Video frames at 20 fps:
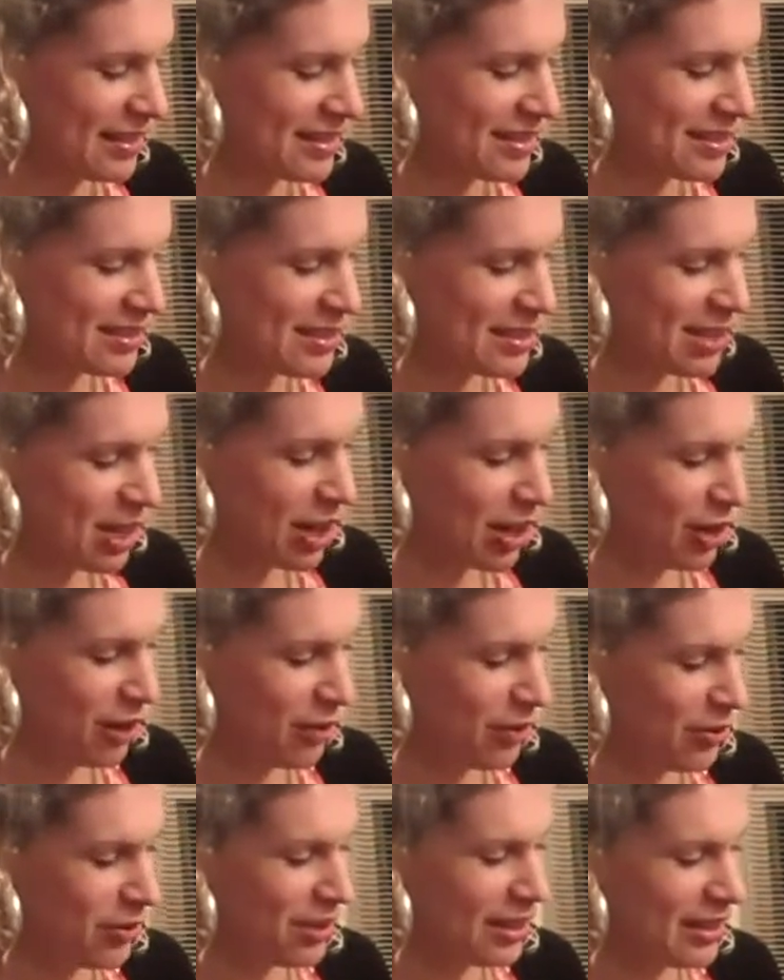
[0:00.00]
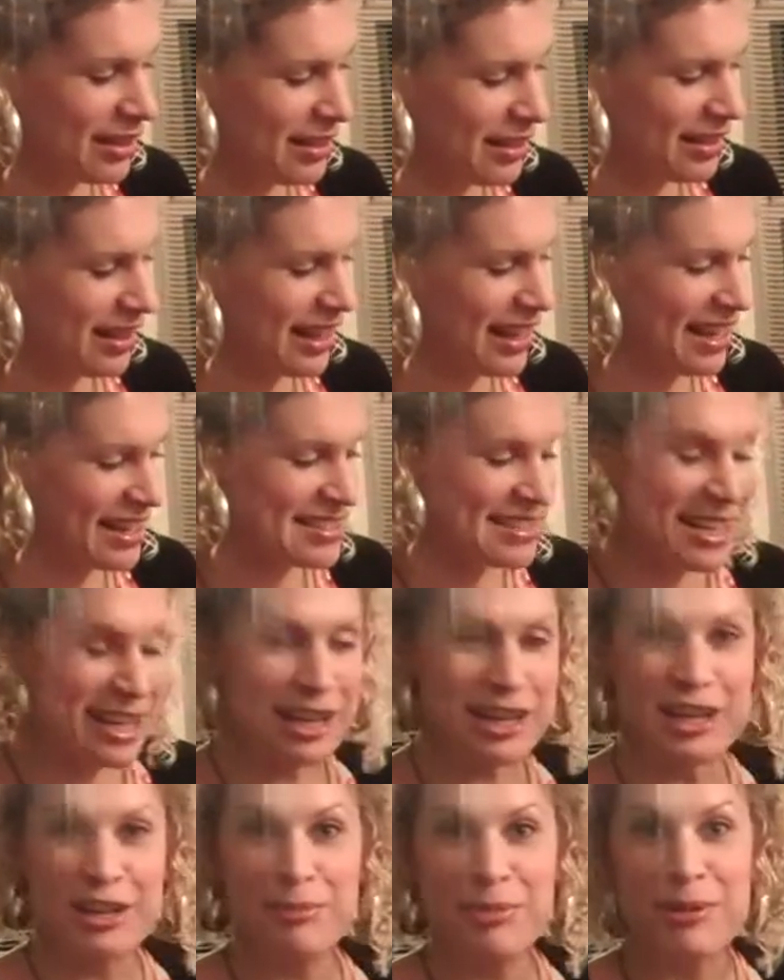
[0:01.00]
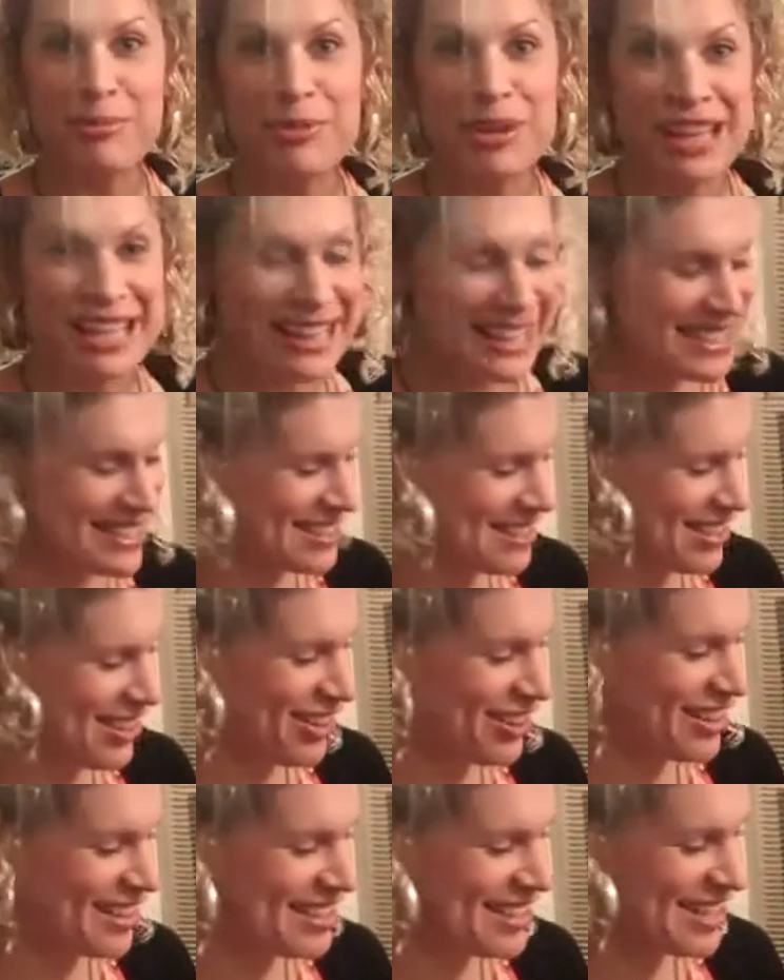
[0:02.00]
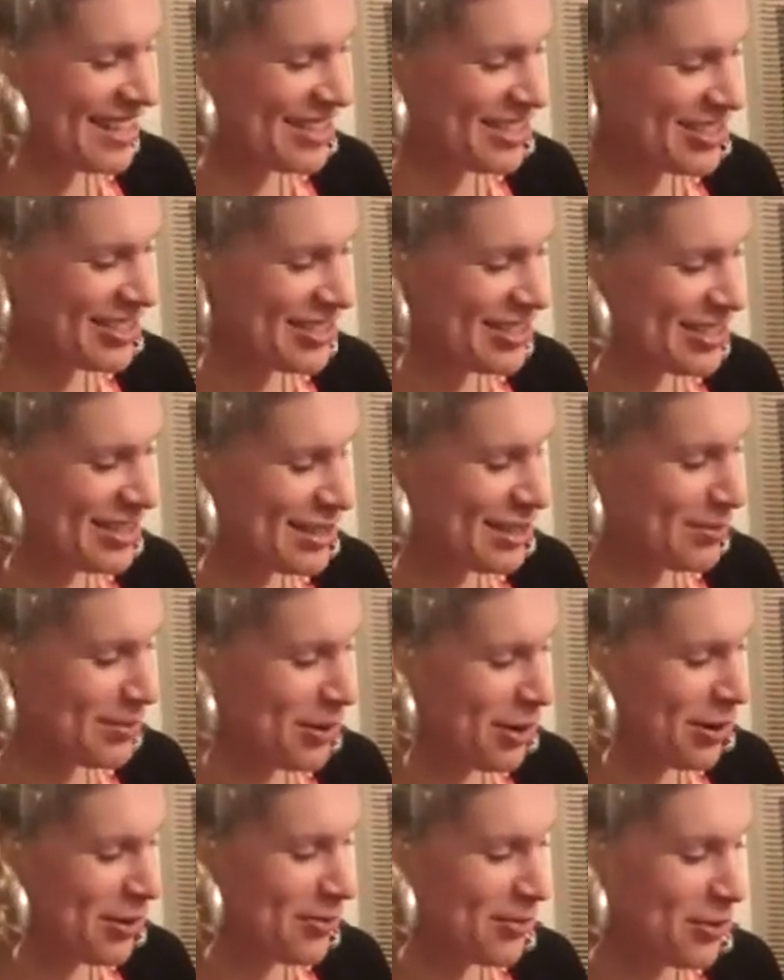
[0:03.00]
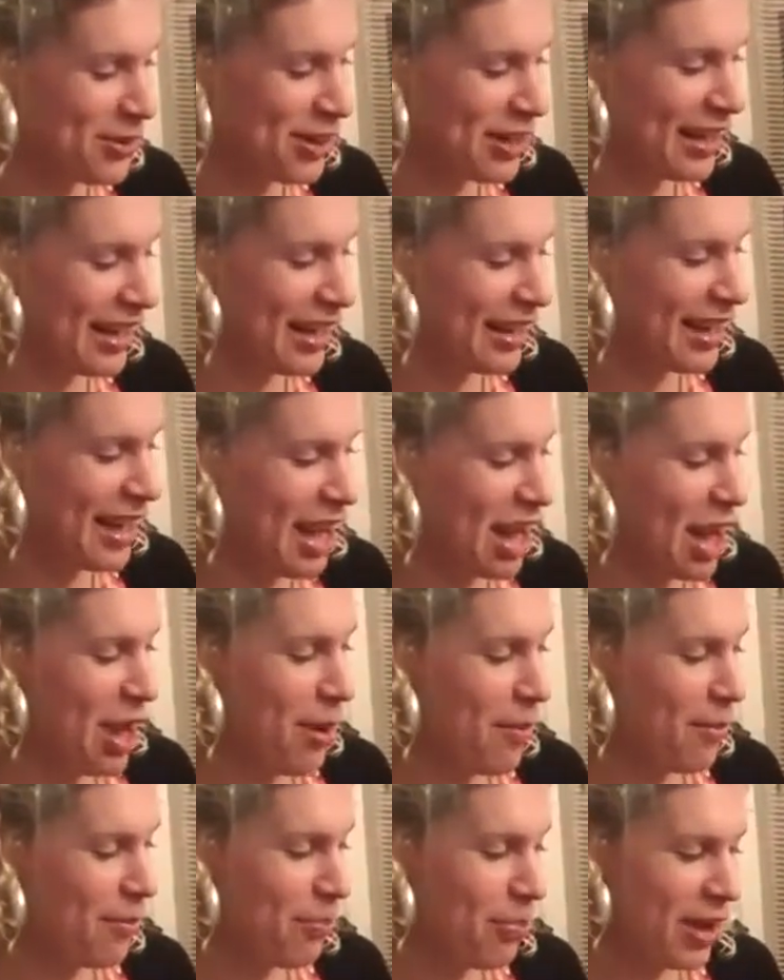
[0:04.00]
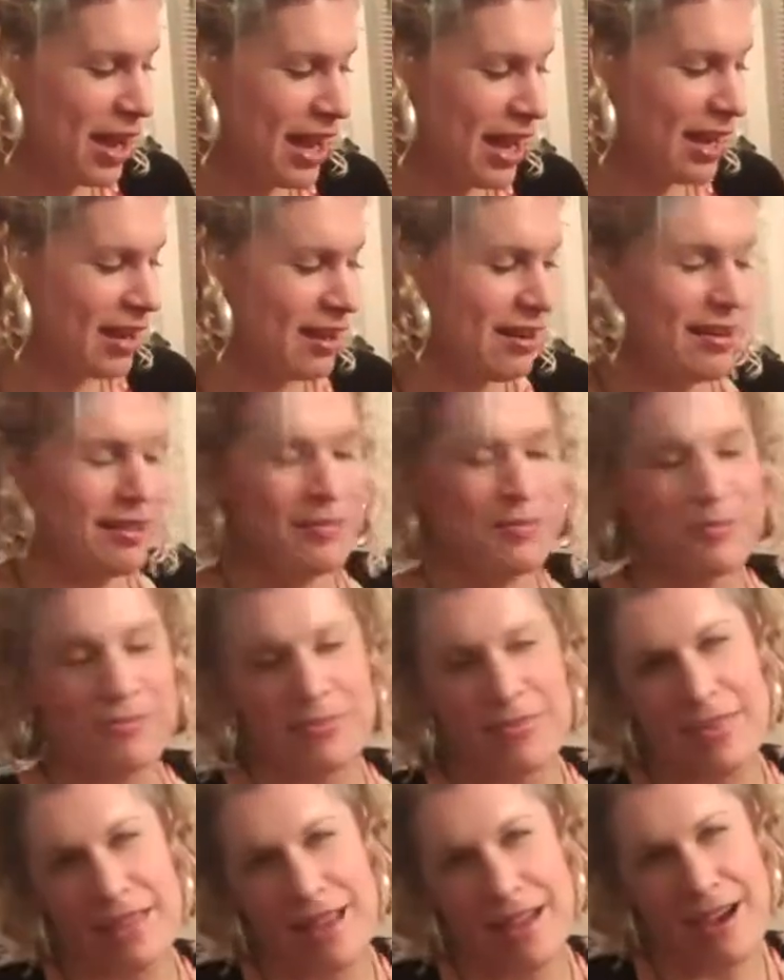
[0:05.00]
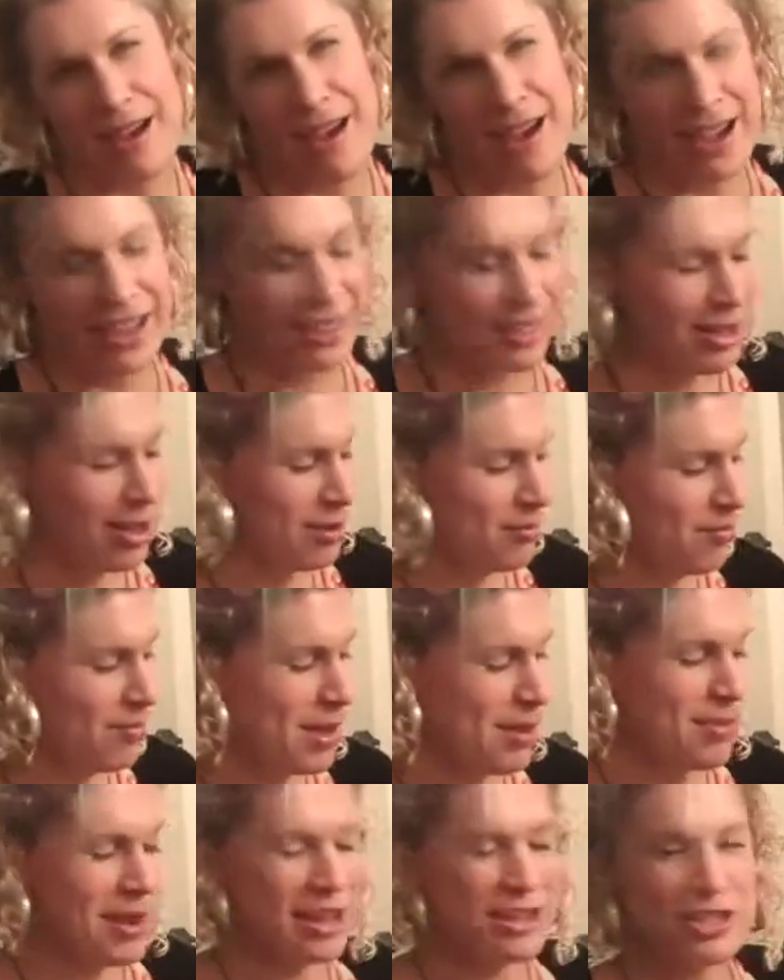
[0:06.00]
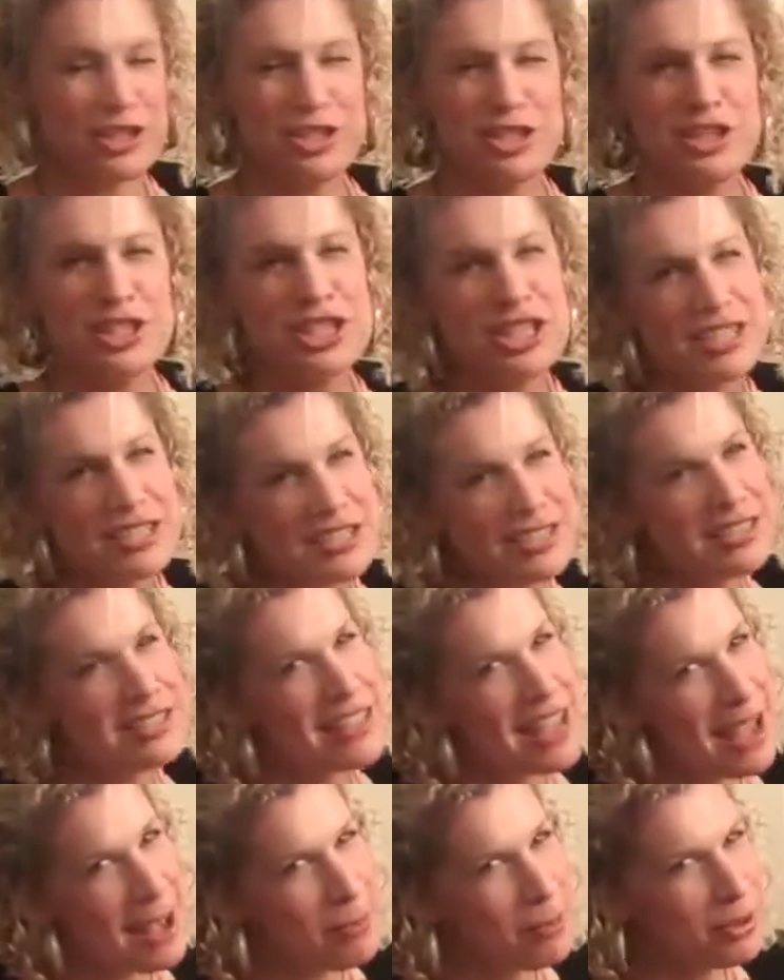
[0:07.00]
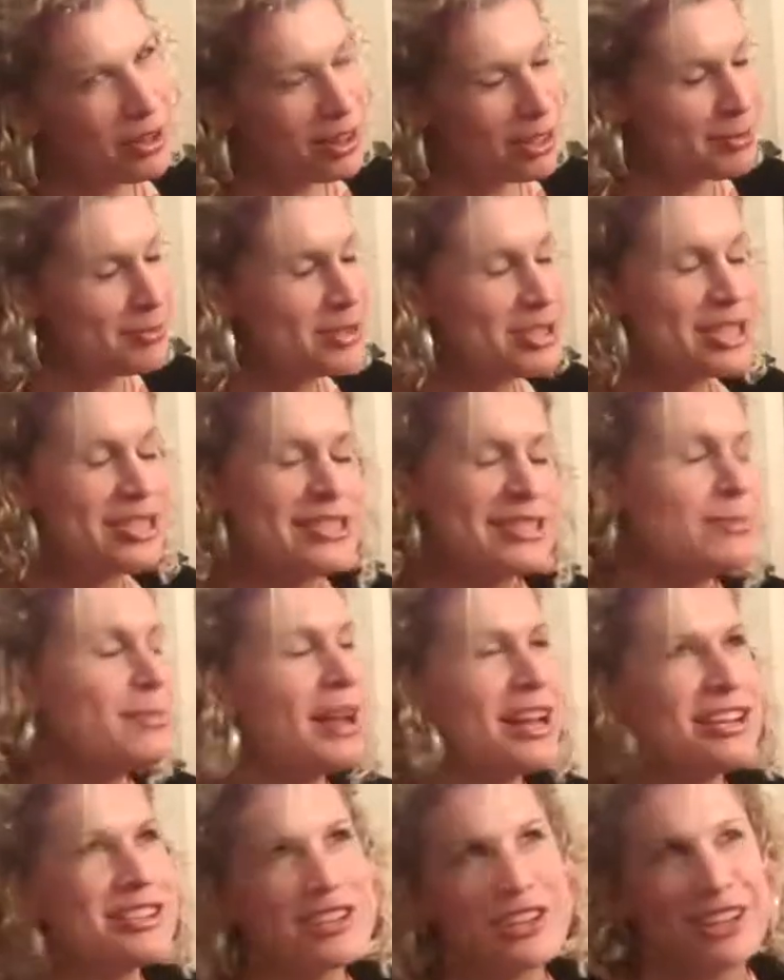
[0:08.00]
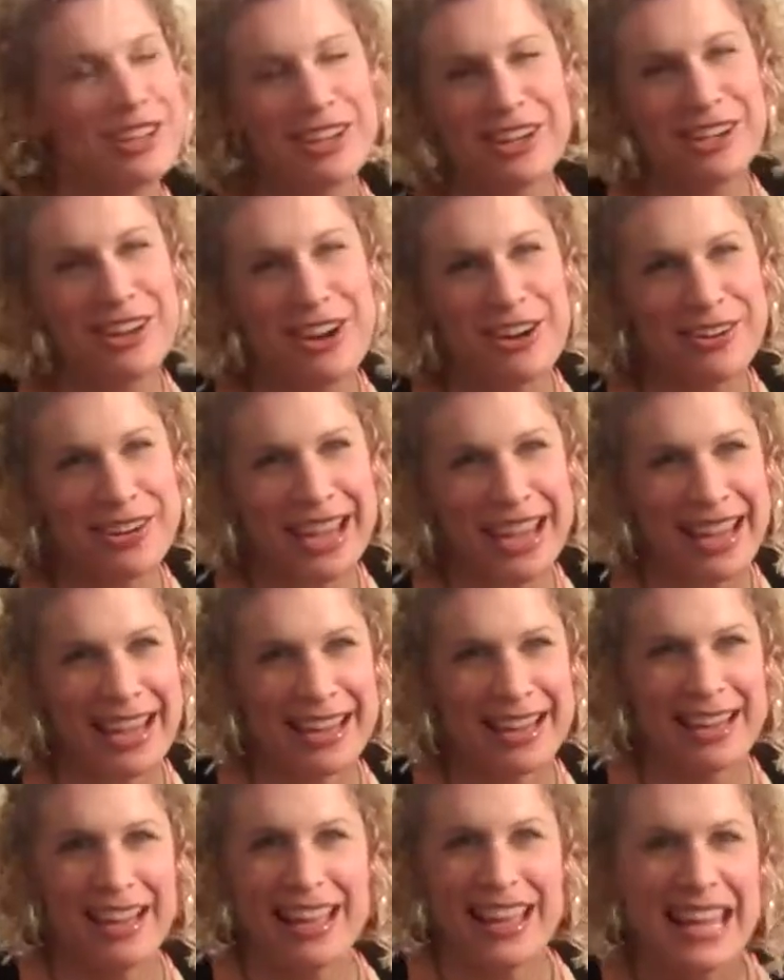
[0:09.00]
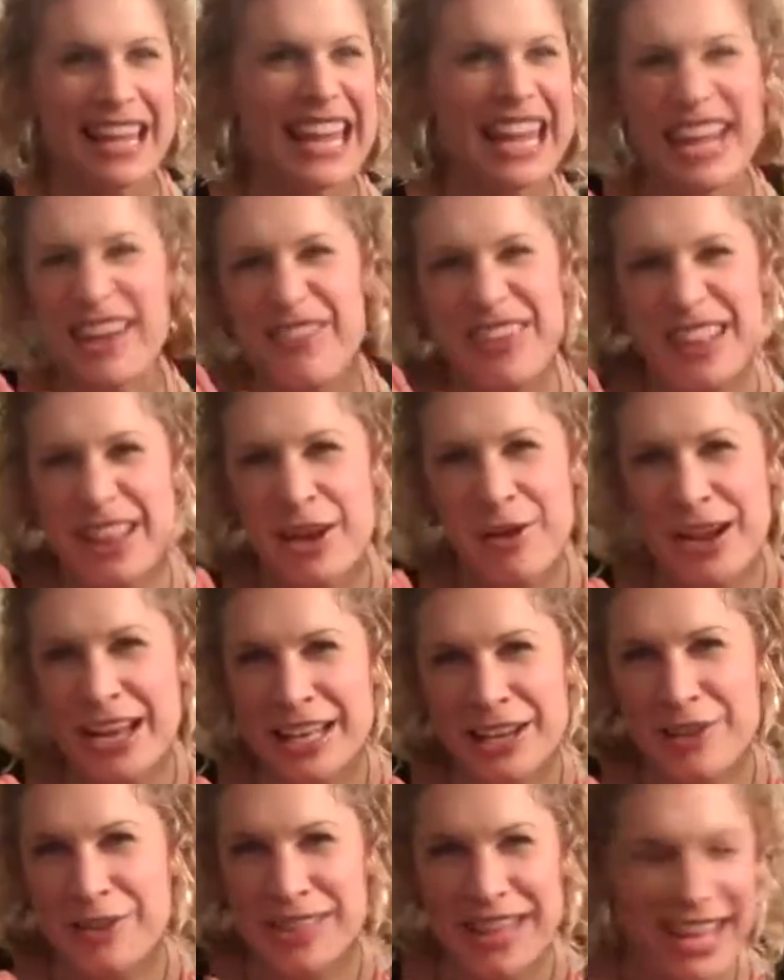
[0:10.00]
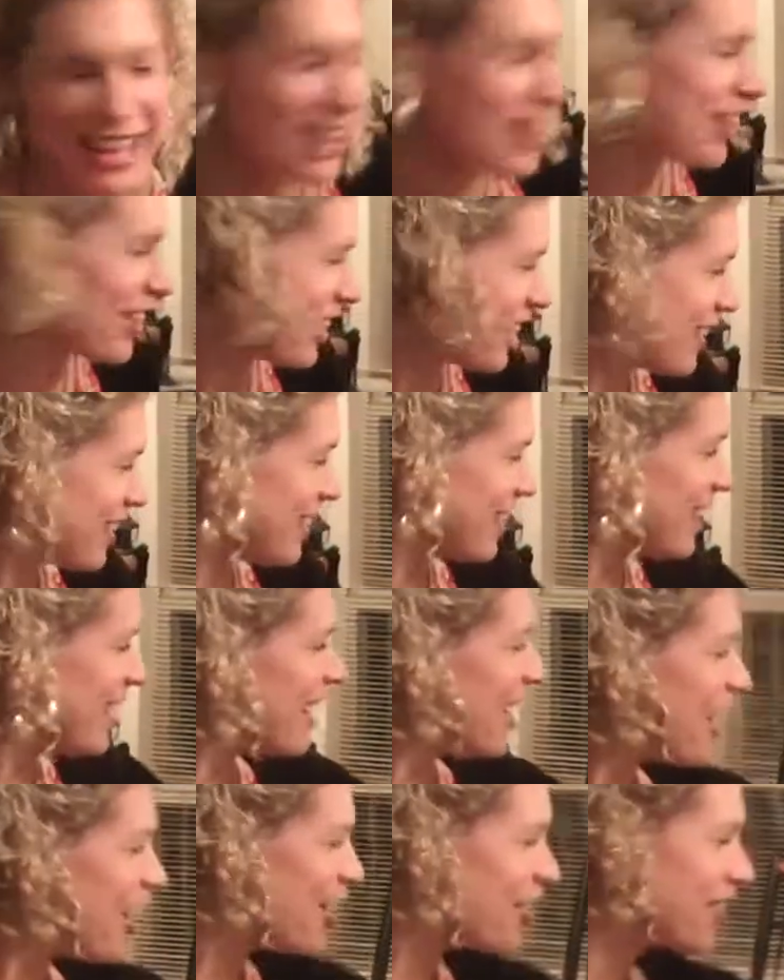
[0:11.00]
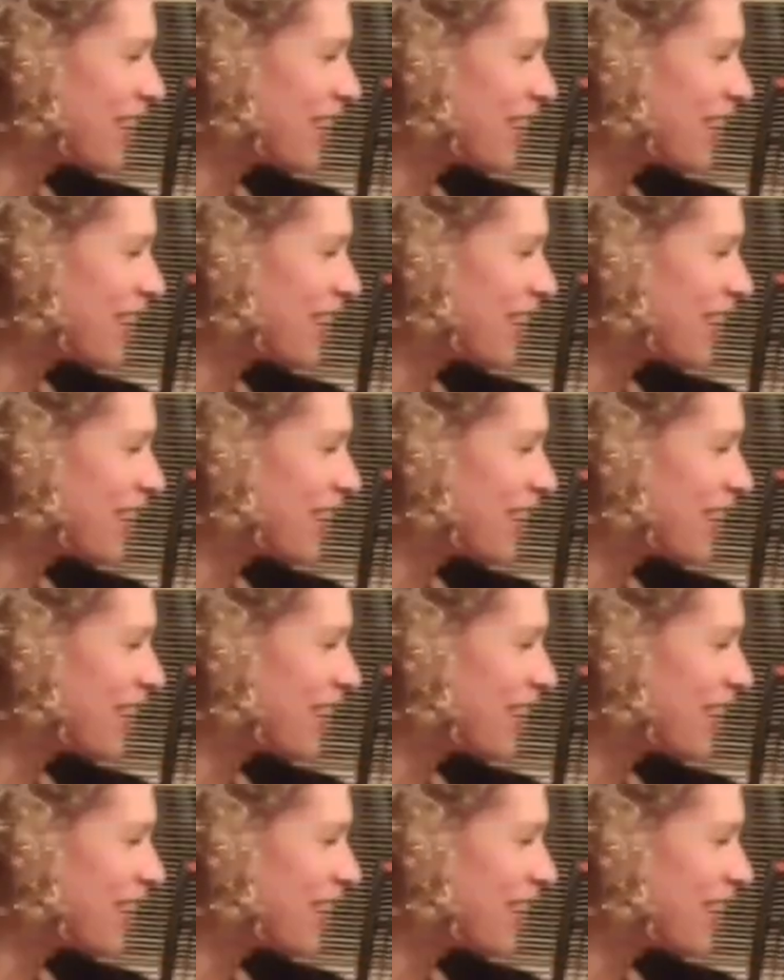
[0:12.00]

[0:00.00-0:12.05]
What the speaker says: So, like I said, I'm going to be bringing these to all the teachers tomorrow morning, but I thought maybe I should just sample them just to make sure they're okay, even though I know they are.